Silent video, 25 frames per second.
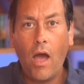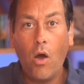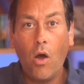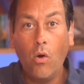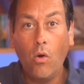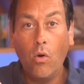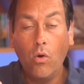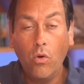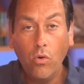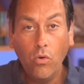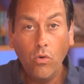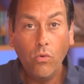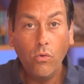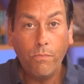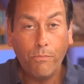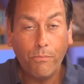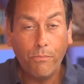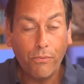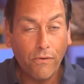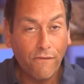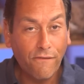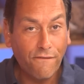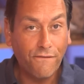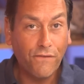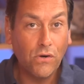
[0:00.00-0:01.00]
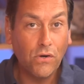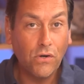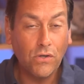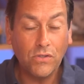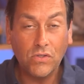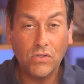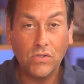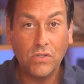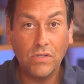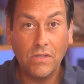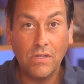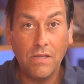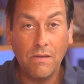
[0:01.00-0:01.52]
who
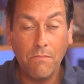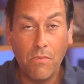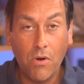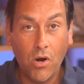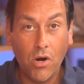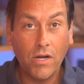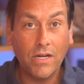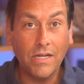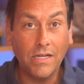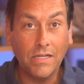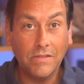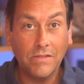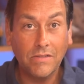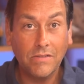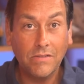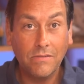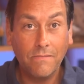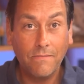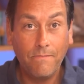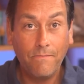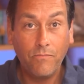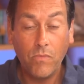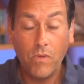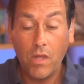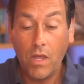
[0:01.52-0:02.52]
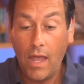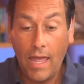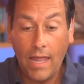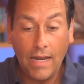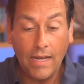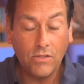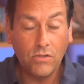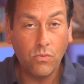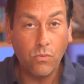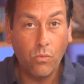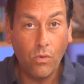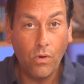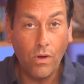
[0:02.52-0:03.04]
perverts the markets. And
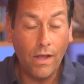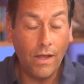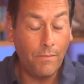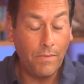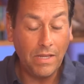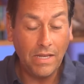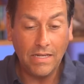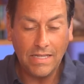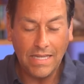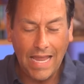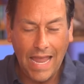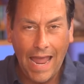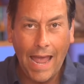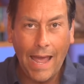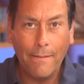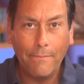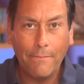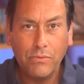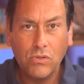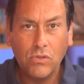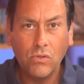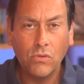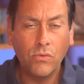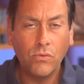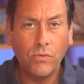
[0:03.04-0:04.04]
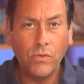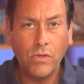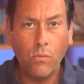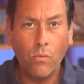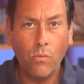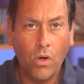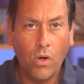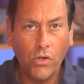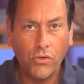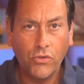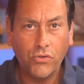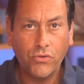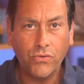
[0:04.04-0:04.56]
it's, I mean, it's absolutely
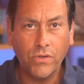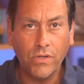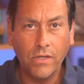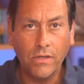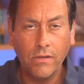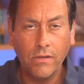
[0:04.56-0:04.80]
Wall Street.